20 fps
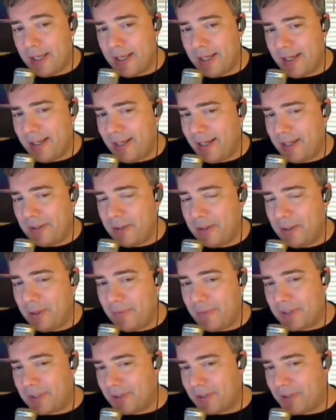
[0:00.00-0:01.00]
I I, I don't
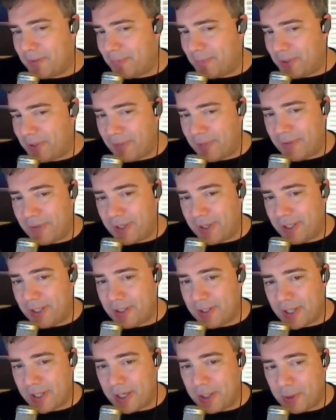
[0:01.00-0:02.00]
know if it's
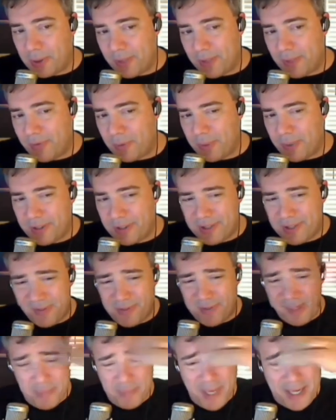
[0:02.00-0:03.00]
specifically designed only for uh, Windows
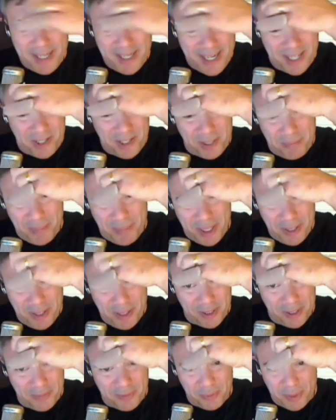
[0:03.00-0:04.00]
7. It might actually
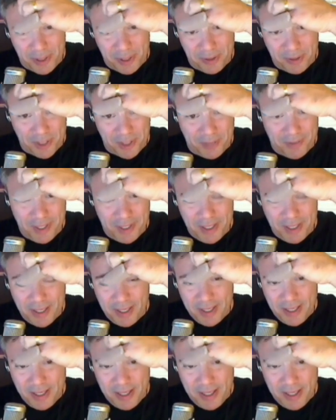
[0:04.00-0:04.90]
be only for Windows 7.